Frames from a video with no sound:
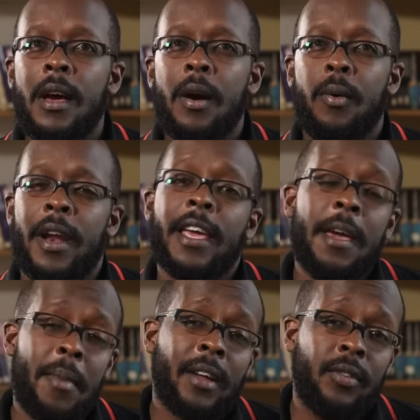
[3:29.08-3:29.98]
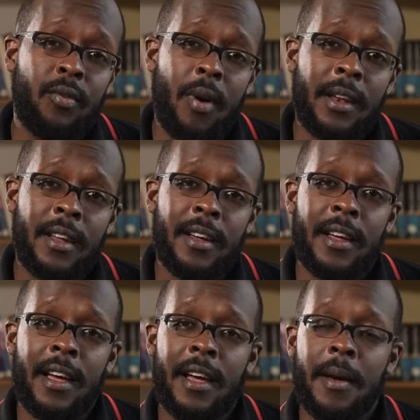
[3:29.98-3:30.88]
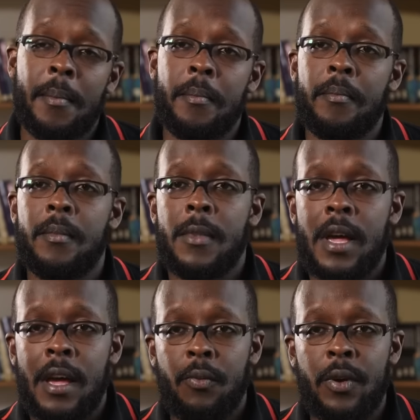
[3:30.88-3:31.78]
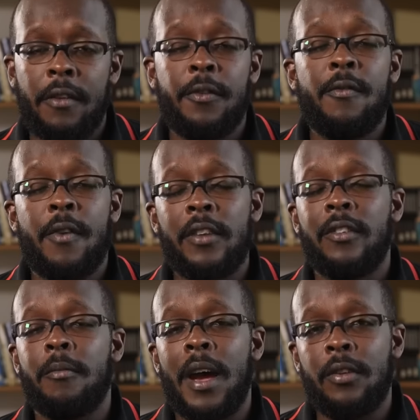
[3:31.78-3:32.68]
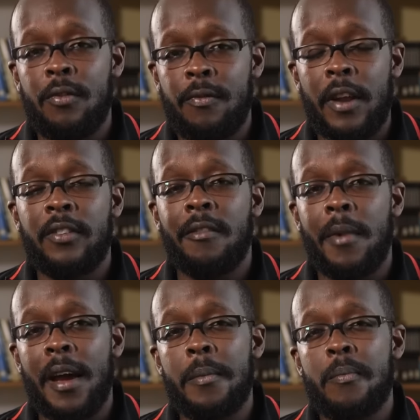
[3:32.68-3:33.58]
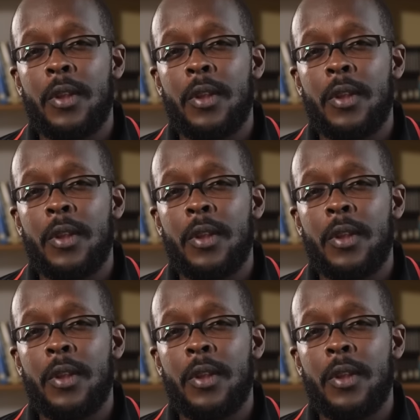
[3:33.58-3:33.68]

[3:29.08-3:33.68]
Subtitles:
When I came back to Rwanda with a few friends of mine, 2 friends of mine,